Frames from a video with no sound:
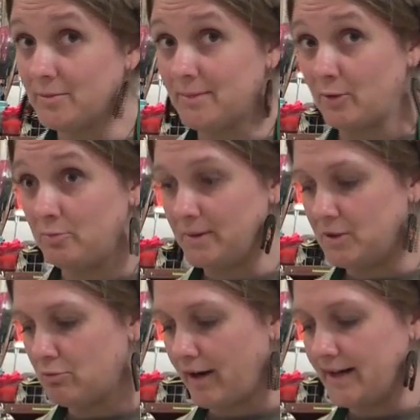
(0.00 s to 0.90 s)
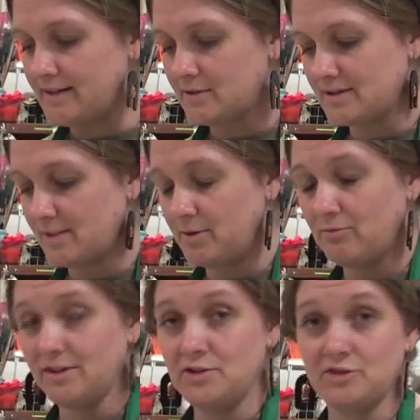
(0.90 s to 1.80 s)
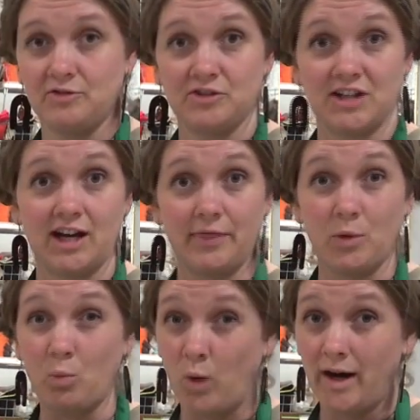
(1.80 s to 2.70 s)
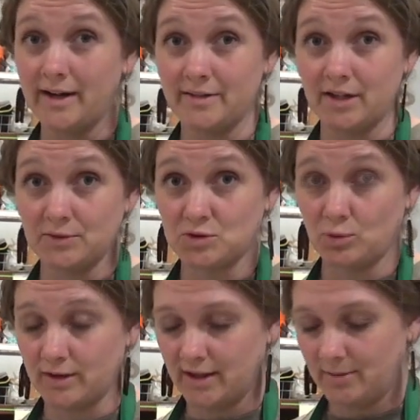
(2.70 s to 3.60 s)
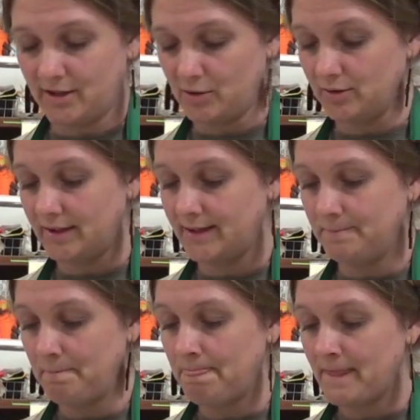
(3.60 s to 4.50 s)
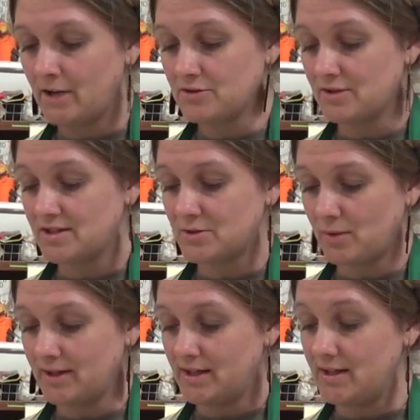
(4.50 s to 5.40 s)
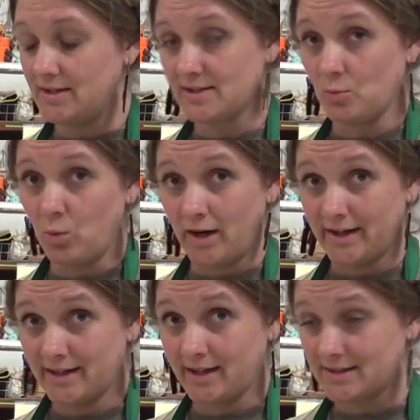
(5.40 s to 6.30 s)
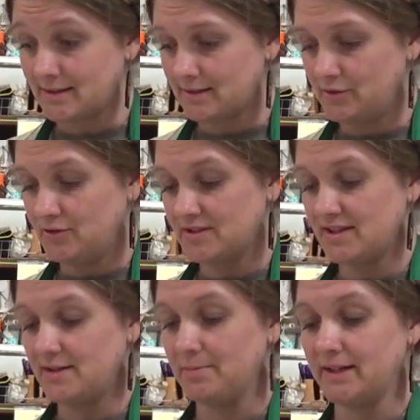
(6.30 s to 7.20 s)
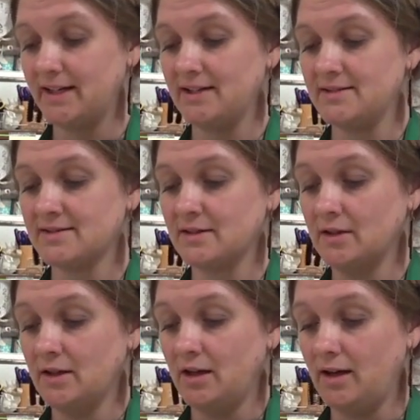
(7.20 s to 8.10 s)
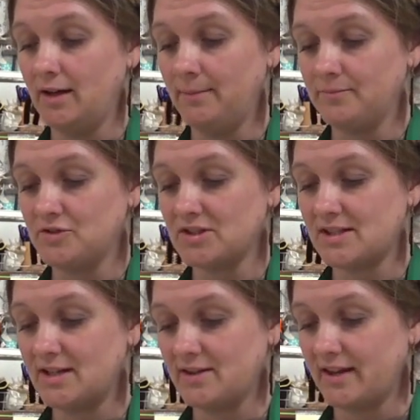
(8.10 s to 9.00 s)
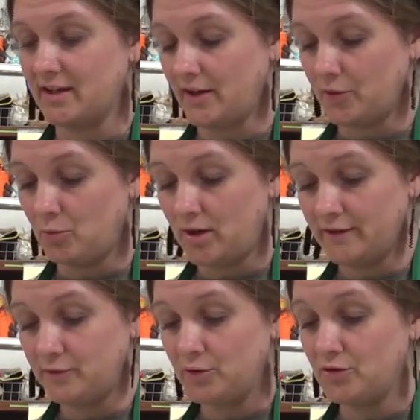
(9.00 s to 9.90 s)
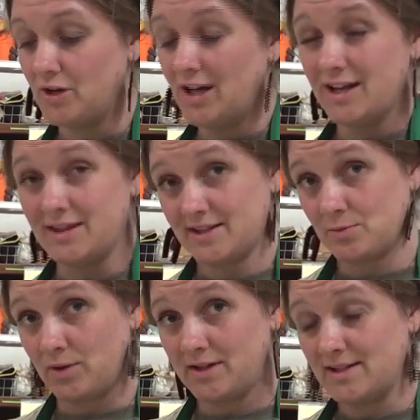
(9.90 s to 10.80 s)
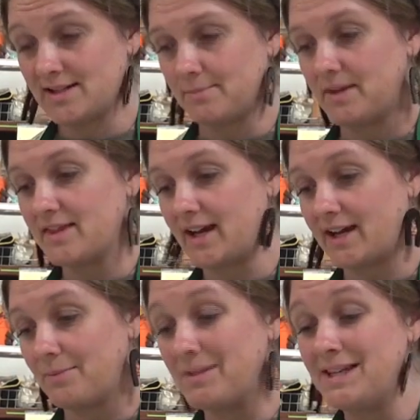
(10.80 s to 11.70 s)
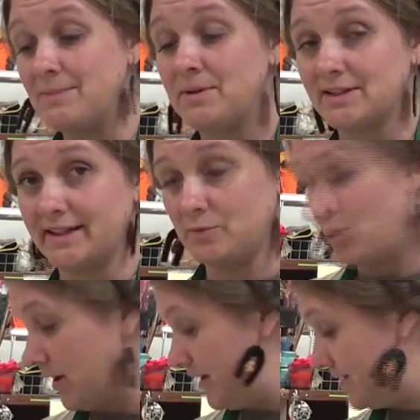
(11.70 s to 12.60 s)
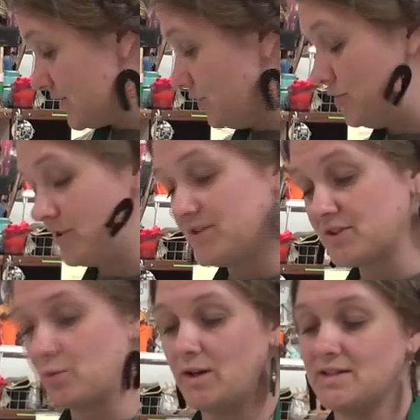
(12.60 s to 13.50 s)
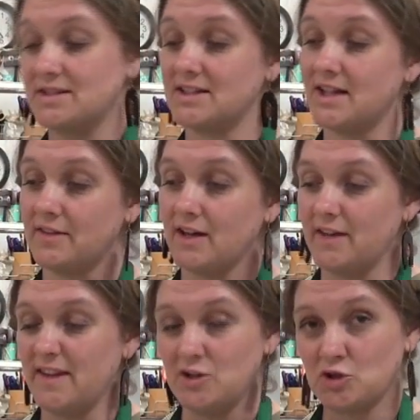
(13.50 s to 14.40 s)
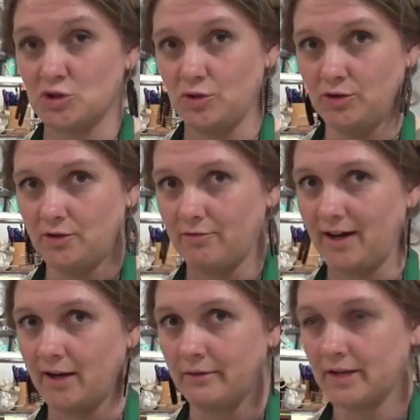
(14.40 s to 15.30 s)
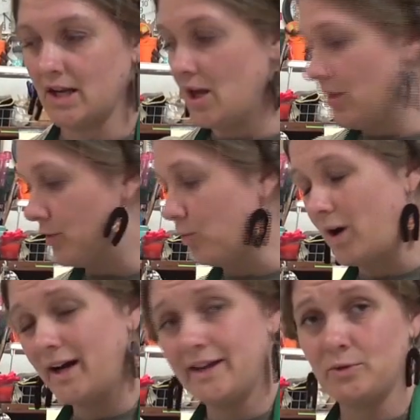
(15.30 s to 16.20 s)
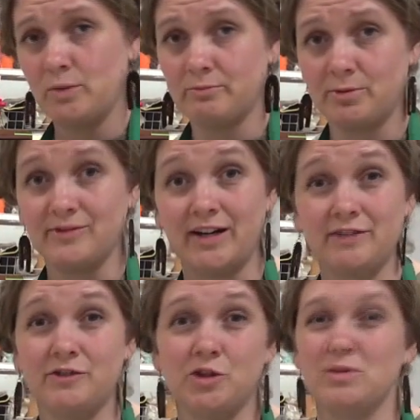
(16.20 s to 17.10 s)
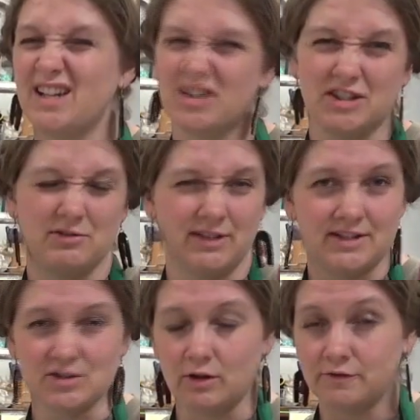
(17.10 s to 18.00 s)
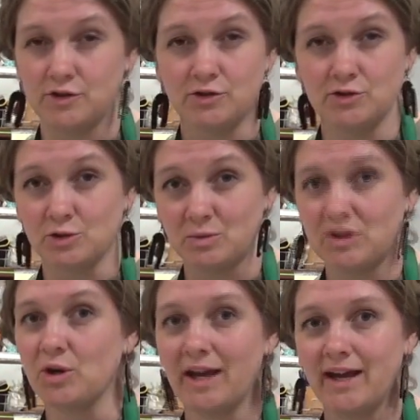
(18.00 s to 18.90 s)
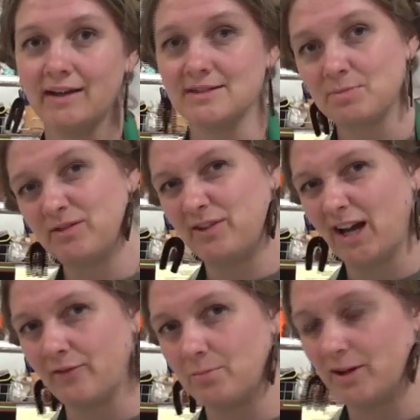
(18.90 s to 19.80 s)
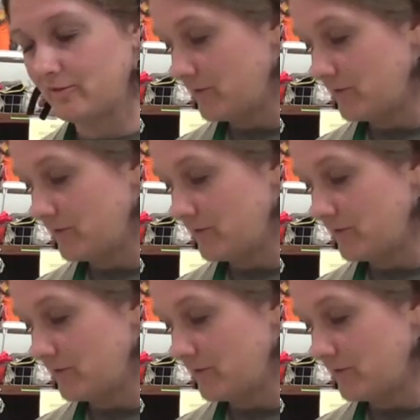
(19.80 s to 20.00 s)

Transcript: them, that would be great because they'll be really useful to cut the wire that I was talking about earlier. So this one is a wire cutter. You can see the blades just there. They can cut the wire for you. This one is something that can manipulate wire, so you can squeeze it together and then turn it around. The wire that we've provided for you is actually really soft. You can do it with your hands, but if you have a pair of